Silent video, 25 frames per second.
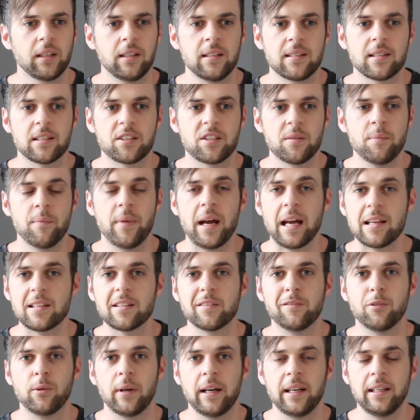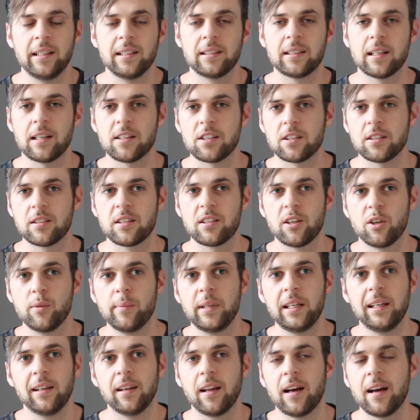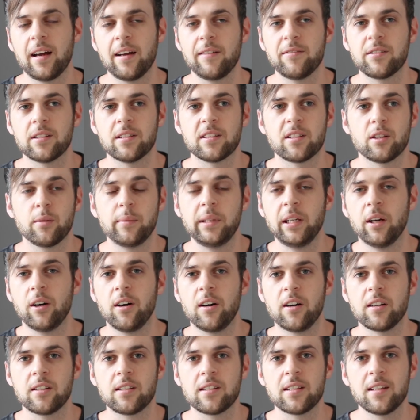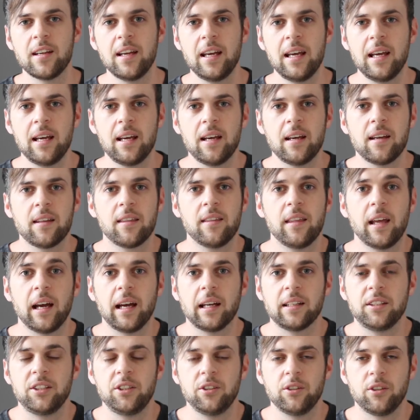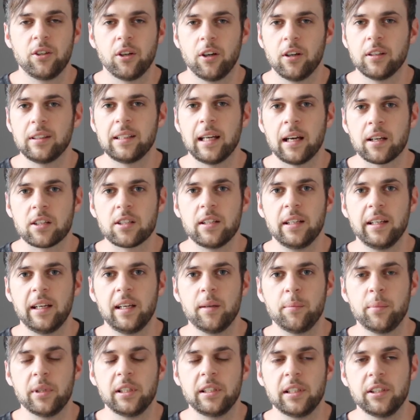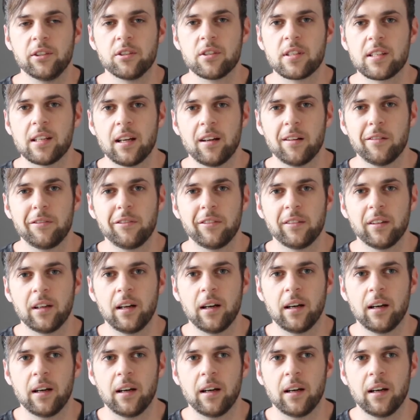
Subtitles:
in such a massive way, and He touched so many lives and so many hearts, that you can't actually keep it to yourself.